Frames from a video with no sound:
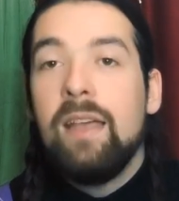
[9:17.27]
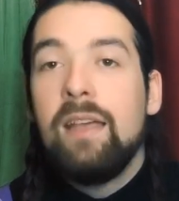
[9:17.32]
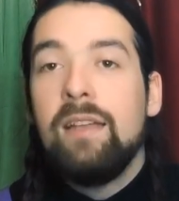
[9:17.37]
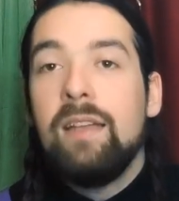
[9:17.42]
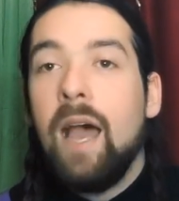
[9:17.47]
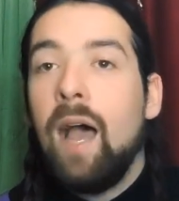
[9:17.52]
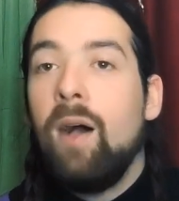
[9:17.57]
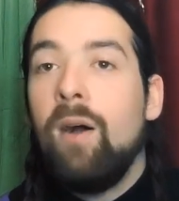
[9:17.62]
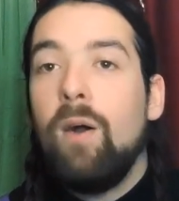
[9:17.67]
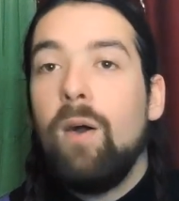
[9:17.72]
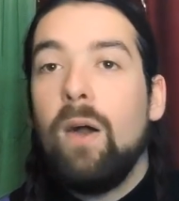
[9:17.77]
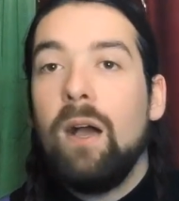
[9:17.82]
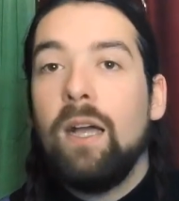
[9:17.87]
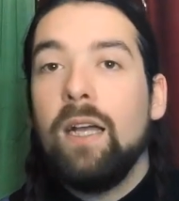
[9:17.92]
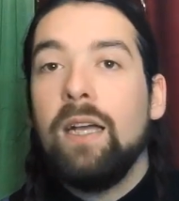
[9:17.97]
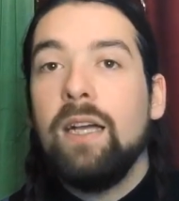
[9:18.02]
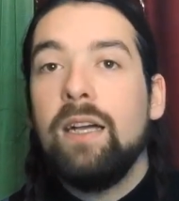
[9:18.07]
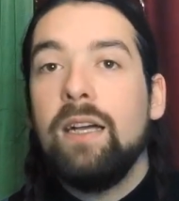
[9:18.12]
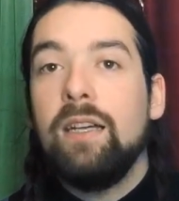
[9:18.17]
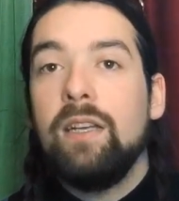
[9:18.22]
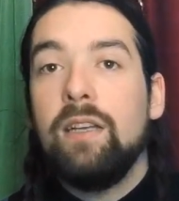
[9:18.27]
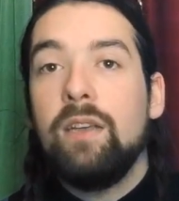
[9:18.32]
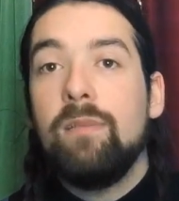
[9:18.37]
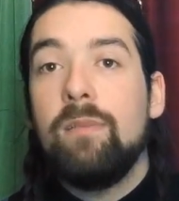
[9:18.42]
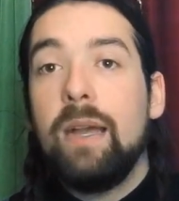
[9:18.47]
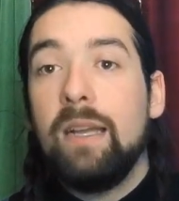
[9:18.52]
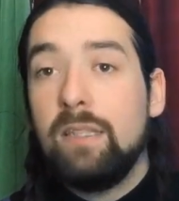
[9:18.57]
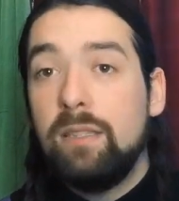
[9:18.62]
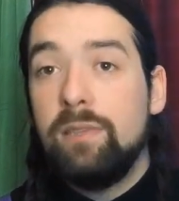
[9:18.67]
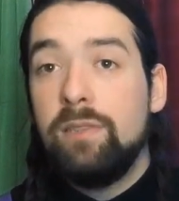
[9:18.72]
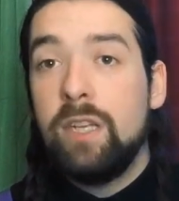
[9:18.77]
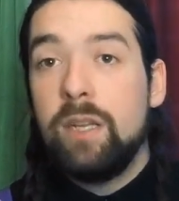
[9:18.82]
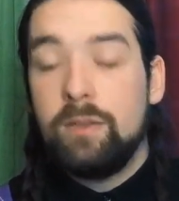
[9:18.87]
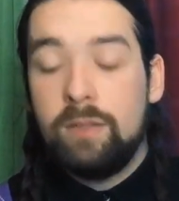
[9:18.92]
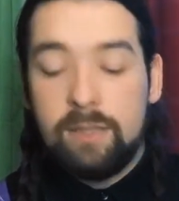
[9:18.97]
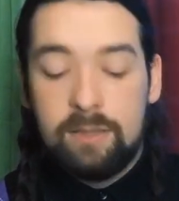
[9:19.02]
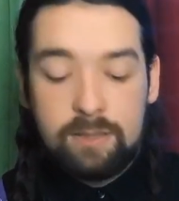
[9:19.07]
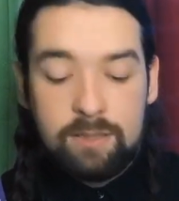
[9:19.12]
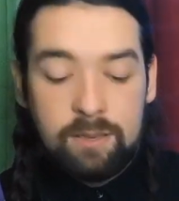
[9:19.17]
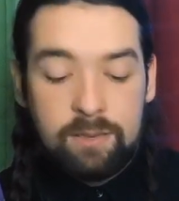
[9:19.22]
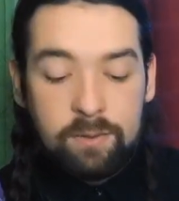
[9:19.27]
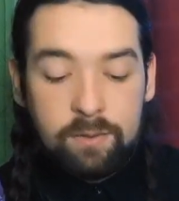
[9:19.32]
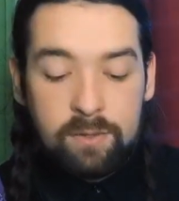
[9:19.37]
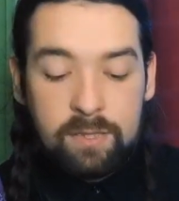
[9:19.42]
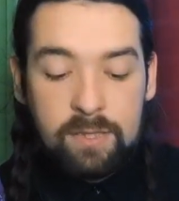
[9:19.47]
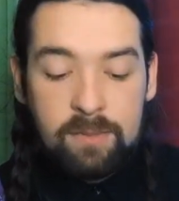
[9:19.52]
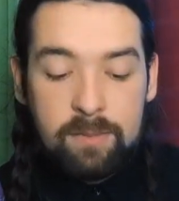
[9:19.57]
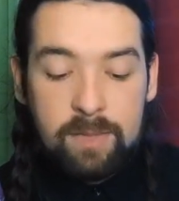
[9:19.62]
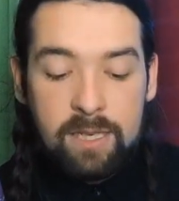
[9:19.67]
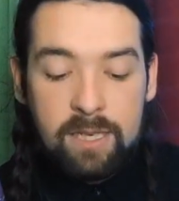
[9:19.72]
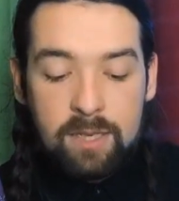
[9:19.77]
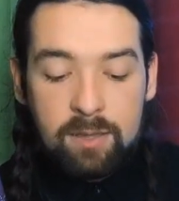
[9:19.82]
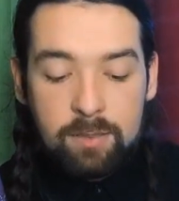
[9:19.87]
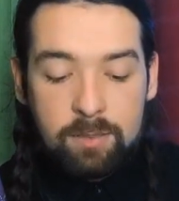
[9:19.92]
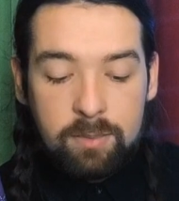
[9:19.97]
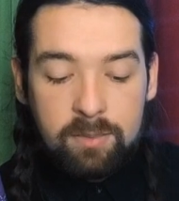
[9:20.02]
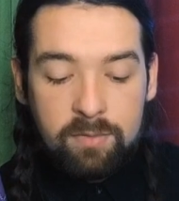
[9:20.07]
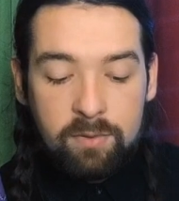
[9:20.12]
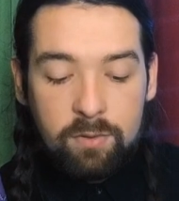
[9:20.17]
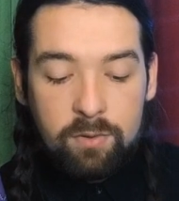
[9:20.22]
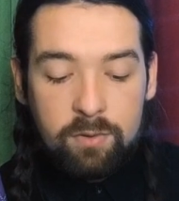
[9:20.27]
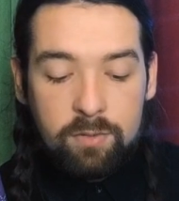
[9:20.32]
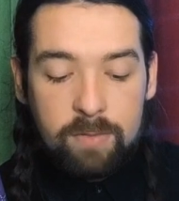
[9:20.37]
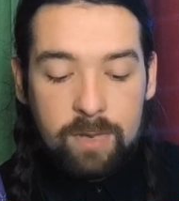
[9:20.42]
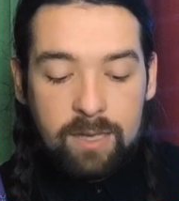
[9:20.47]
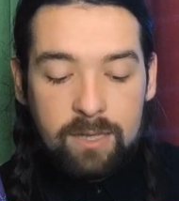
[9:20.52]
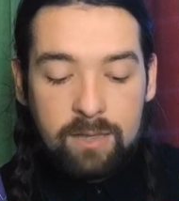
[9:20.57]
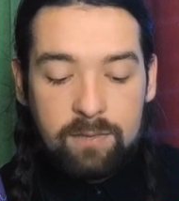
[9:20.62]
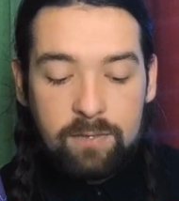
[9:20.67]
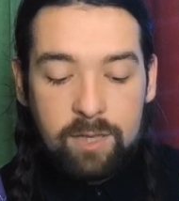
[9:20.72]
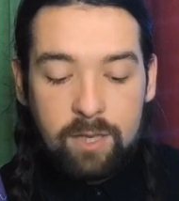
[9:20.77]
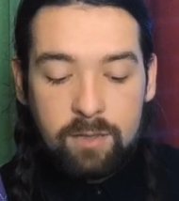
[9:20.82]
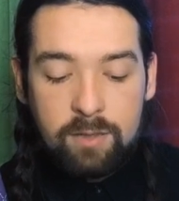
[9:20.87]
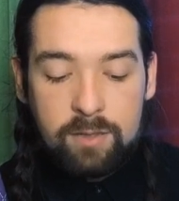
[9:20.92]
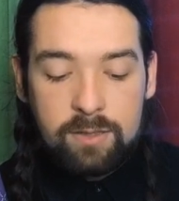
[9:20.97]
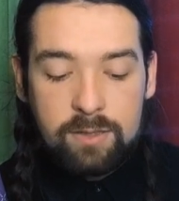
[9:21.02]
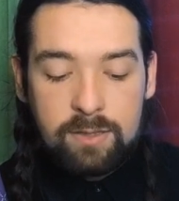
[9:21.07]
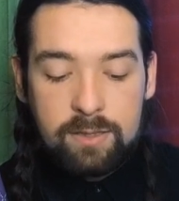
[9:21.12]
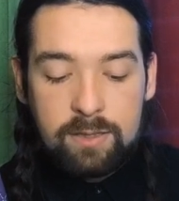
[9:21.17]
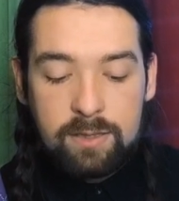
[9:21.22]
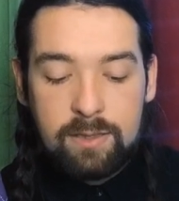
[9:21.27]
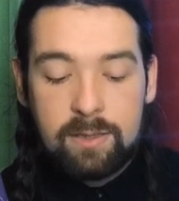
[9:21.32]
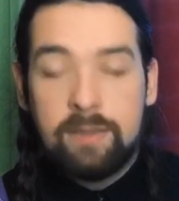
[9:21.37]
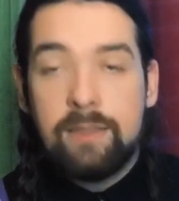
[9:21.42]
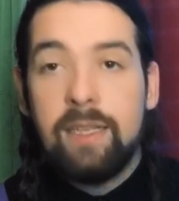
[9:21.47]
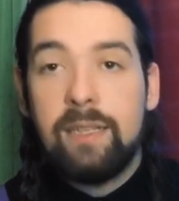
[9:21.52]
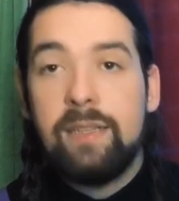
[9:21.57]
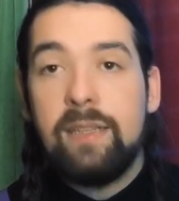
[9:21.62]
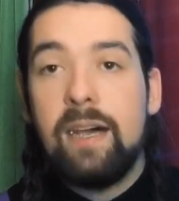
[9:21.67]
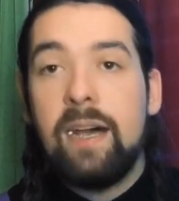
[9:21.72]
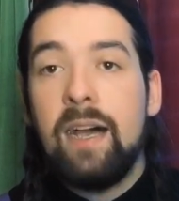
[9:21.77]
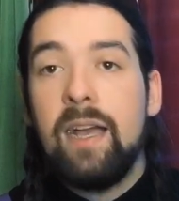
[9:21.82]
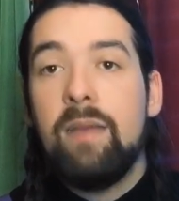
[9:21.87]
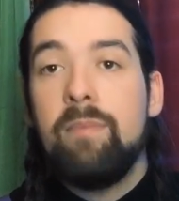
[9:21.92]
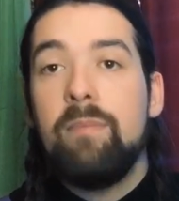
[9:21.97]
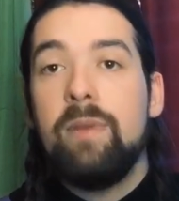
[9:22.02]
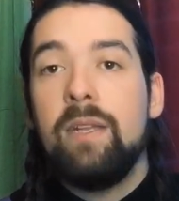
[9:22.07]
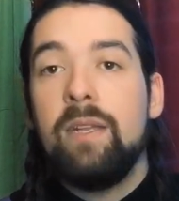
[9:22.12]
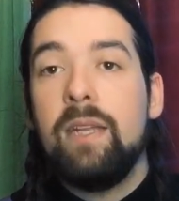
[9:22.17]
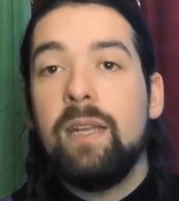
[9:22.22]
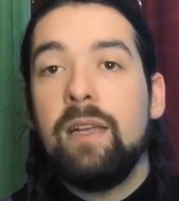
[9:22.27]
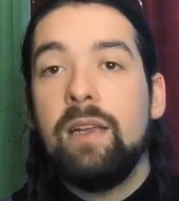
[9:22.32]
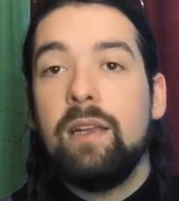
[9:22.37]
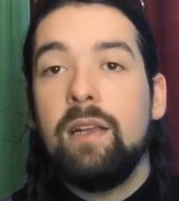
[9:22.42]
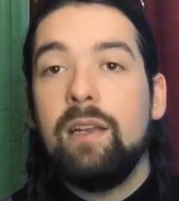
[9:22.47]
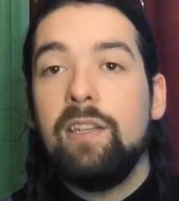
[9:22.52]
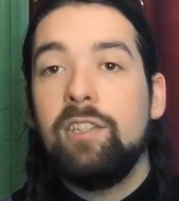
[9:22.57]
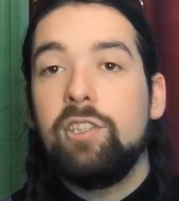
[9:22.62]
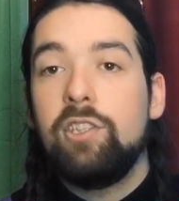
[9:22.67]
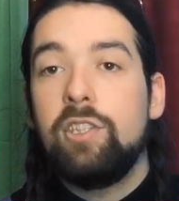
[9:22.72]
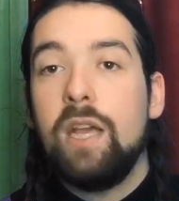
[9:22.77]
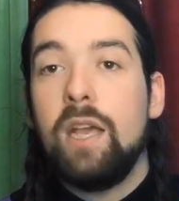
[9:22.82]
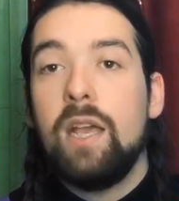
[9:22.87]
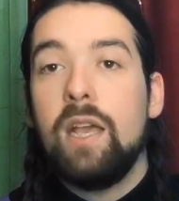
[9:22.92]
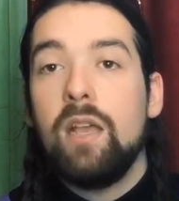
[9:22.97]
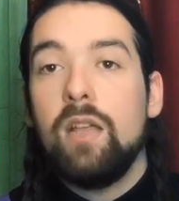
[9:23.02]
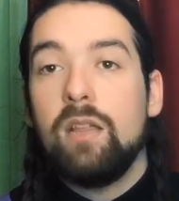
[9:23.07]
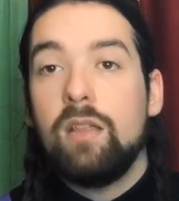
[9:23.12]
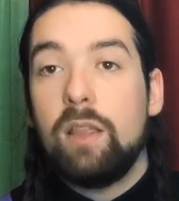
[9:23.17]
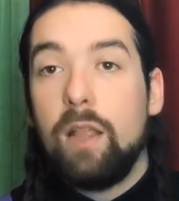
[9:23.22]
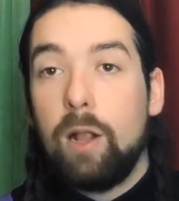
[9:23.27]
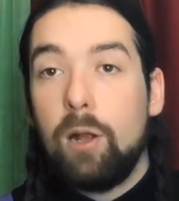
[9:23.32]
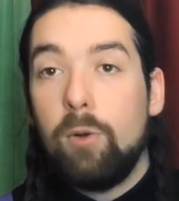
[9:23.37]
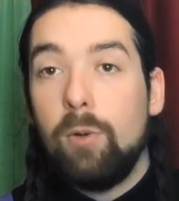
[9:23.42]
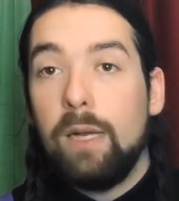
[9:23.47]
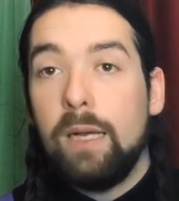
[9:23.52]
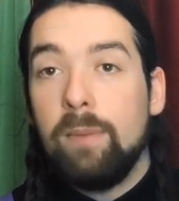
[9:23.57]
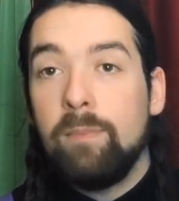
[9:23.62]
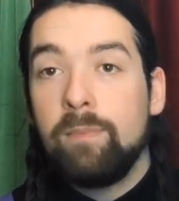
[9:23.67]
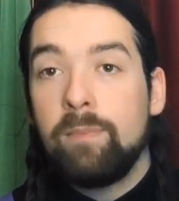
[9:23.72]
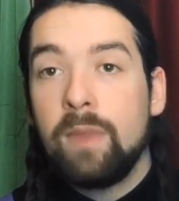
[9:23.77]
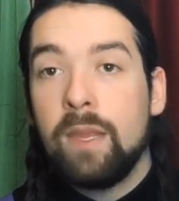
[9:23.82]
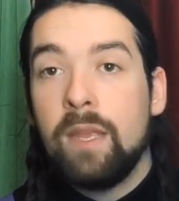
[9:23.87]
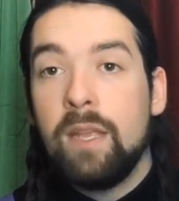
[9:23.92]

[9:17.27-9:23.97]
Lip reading: Now, you might have noticed, if you've seen me knit before, you might have noticed that I'm an English thrower.